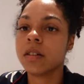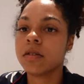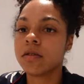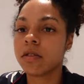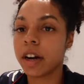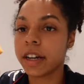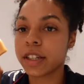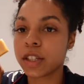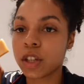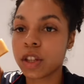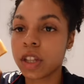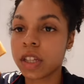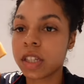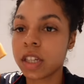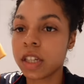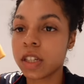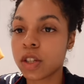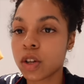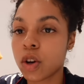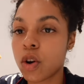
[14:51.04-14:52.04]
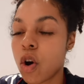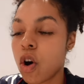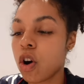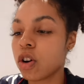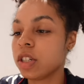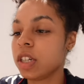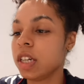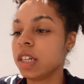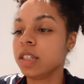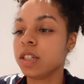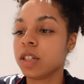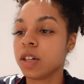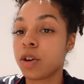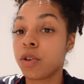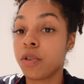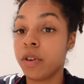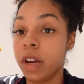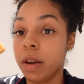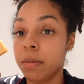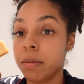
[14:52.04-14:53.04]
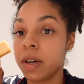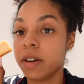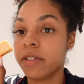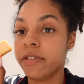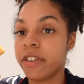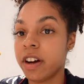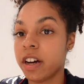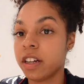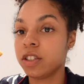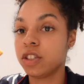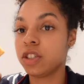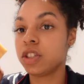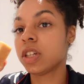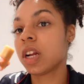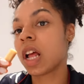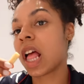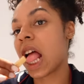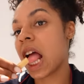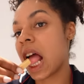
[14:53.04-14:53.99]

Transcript: Right, so this is clotted cream fudge.